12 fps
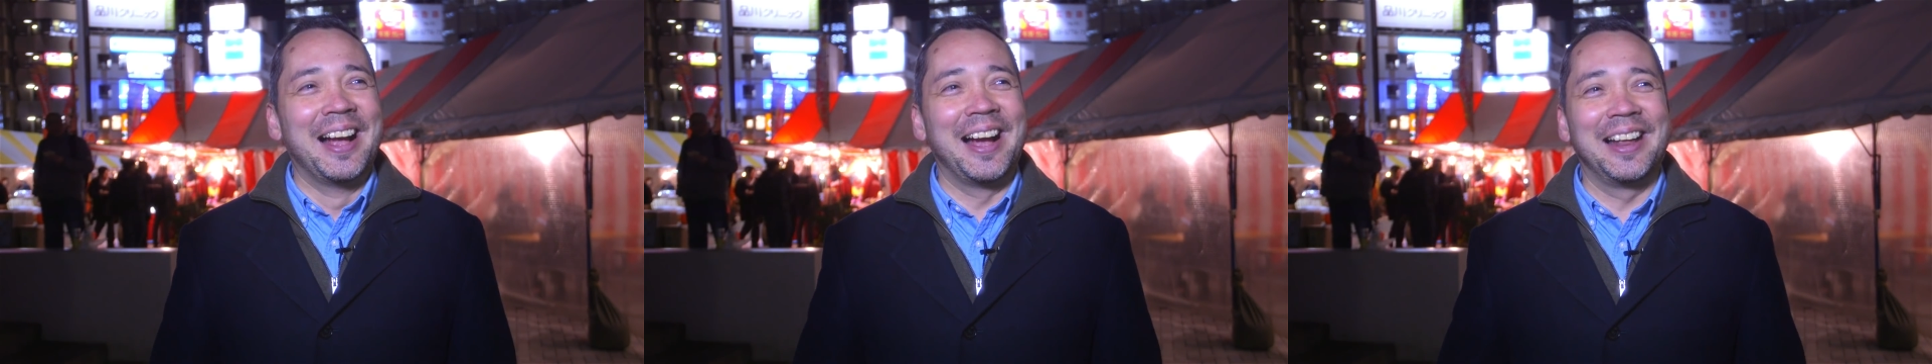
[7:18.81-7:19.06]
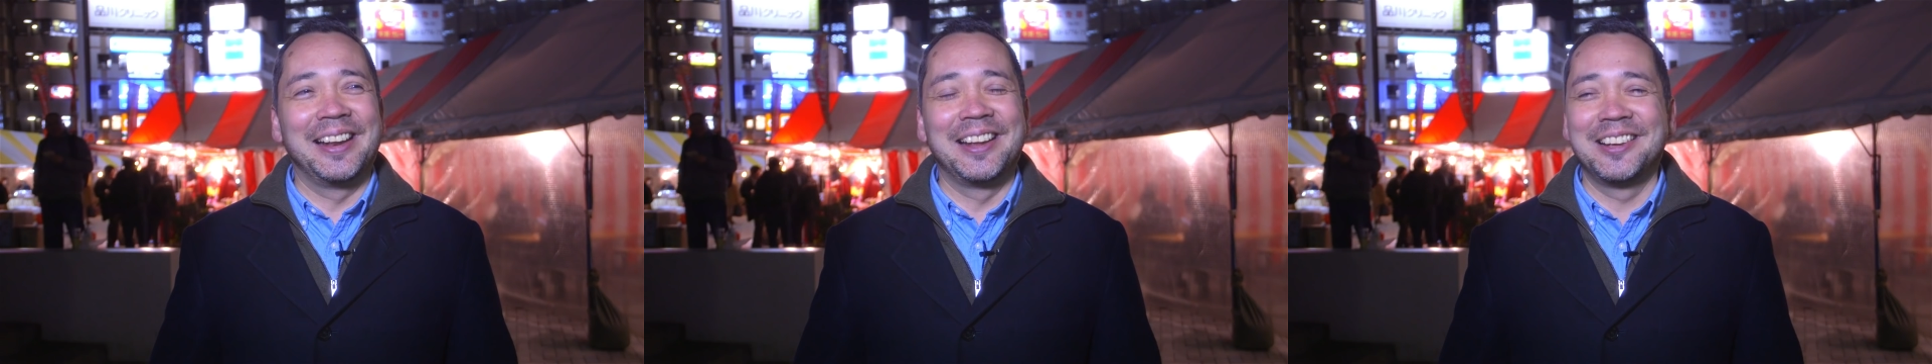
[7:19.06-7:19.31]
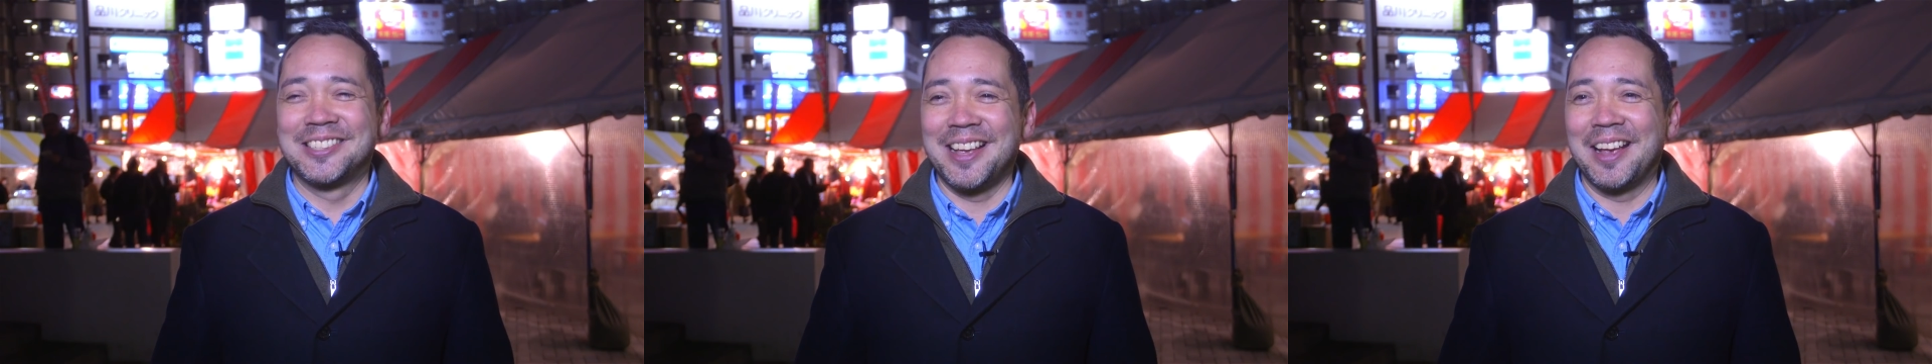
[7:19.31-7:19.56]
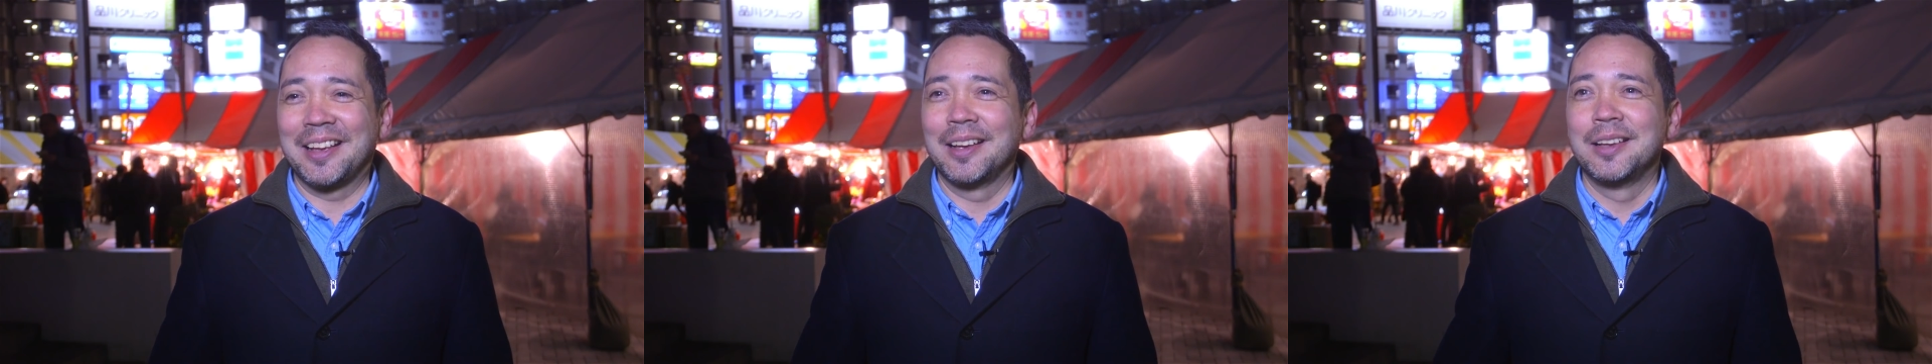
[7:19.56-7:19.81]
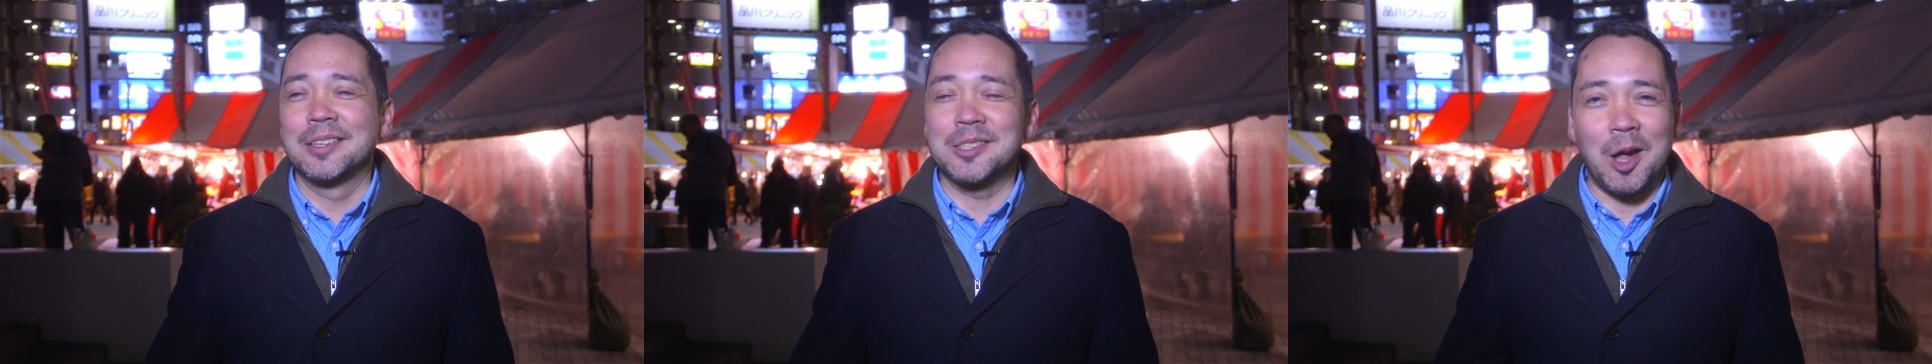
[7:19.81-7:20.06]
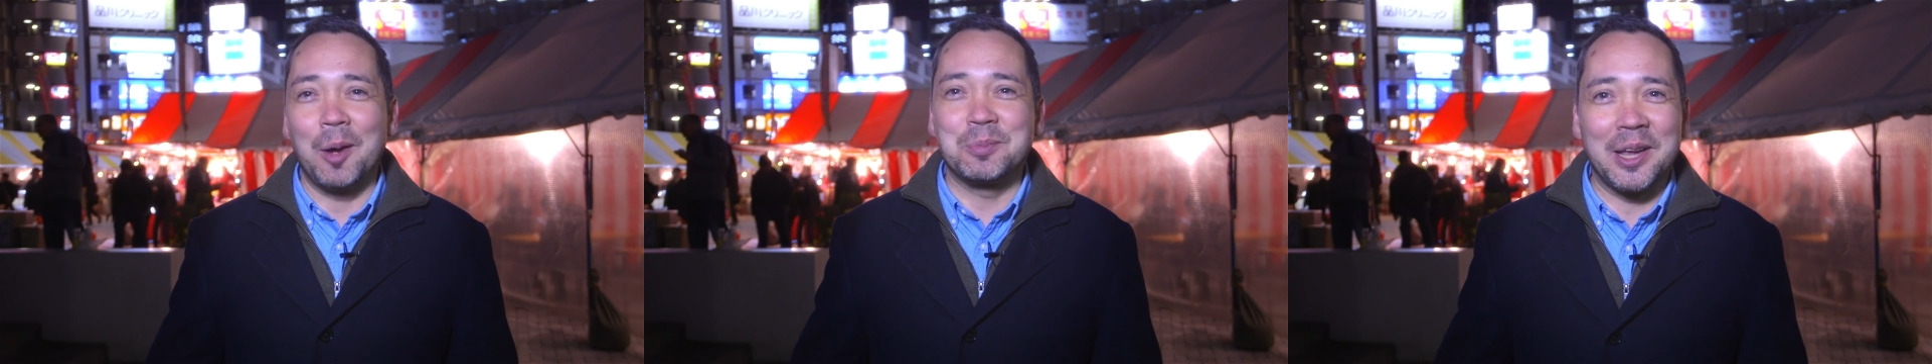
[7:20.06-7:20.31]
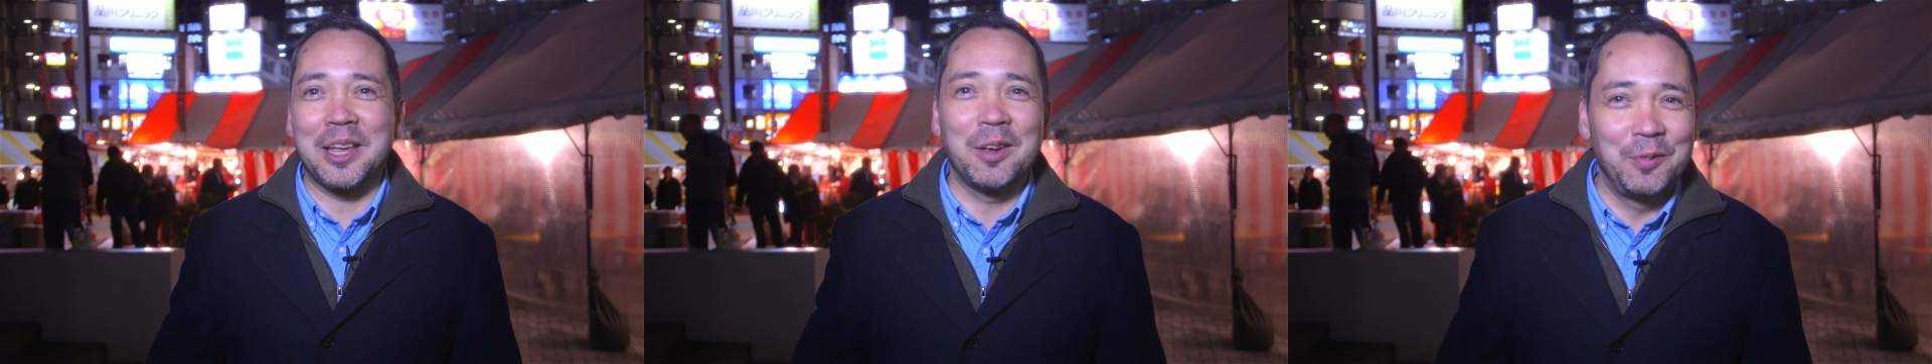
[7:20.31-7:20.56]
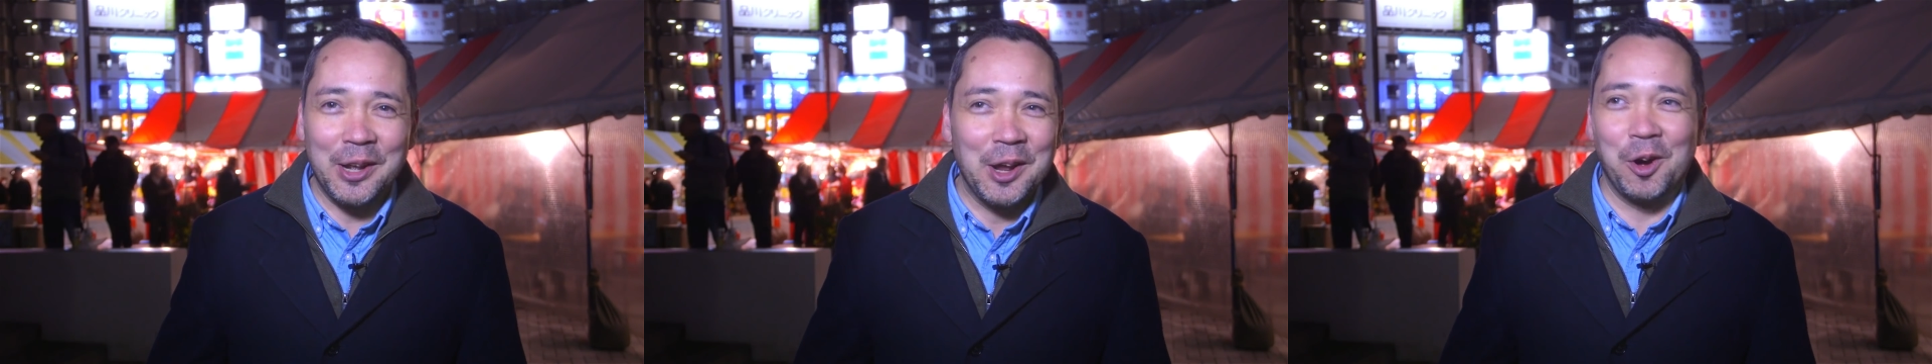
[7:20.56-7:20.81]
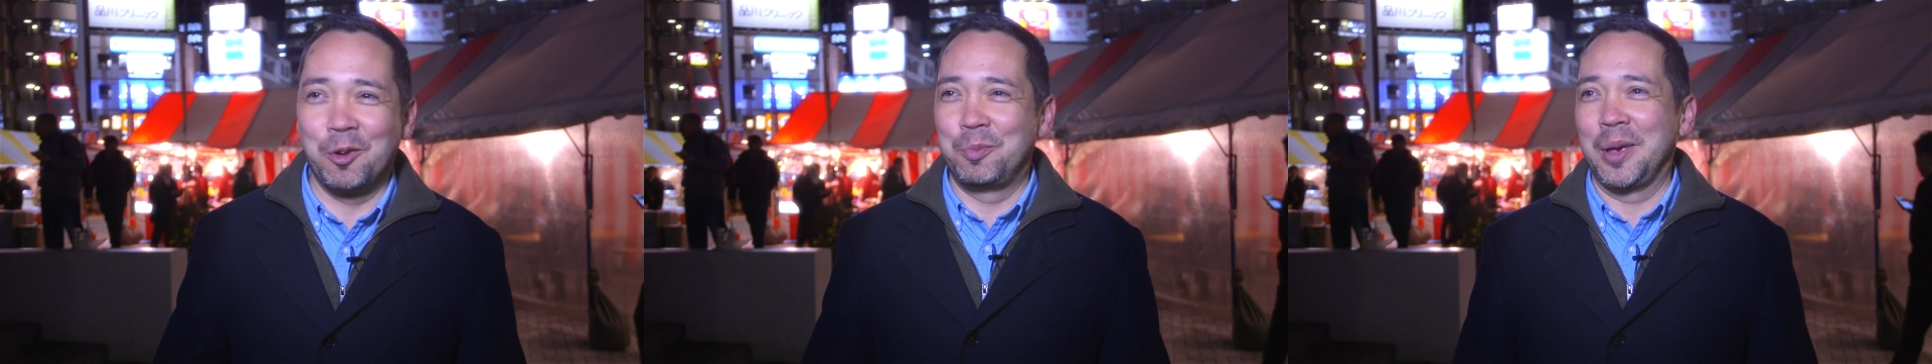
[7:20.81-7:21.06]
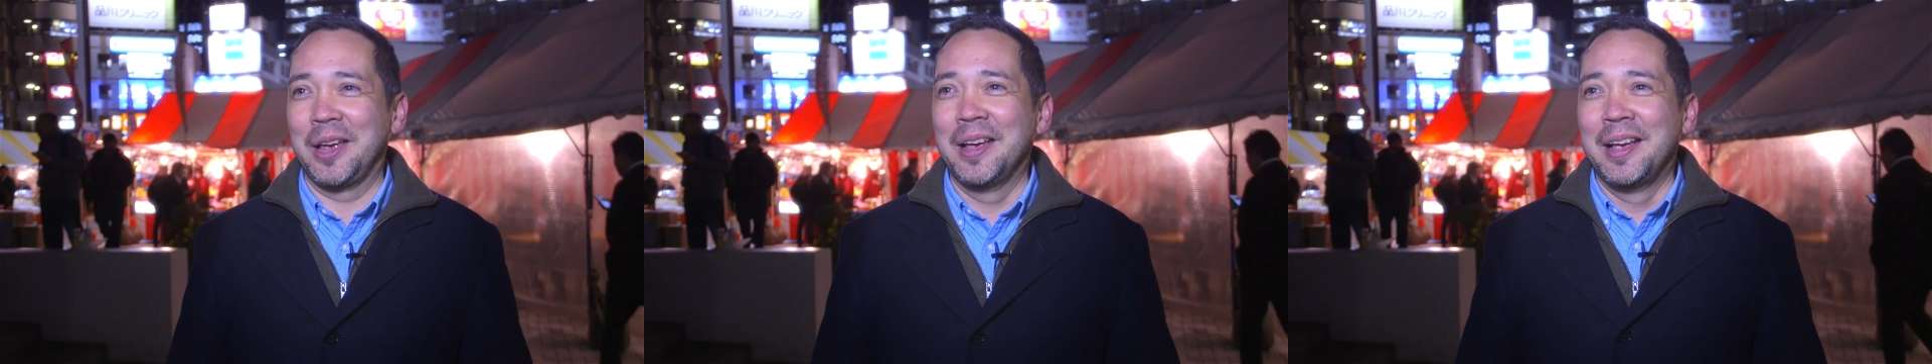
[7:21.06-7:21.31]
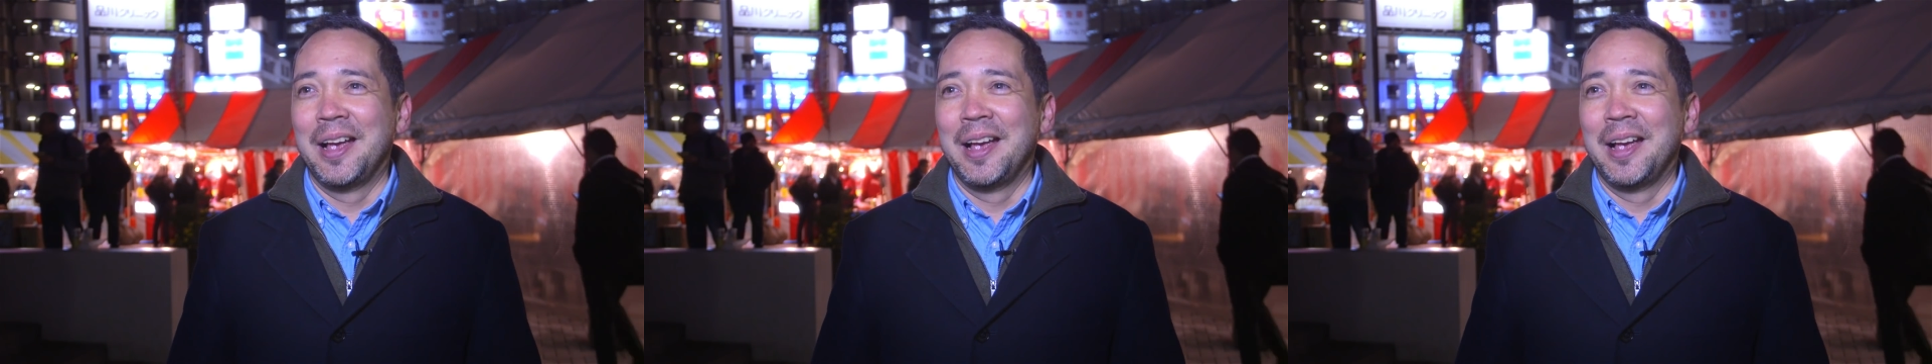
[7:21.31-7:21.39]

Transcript: And he's like, stop taking video of me.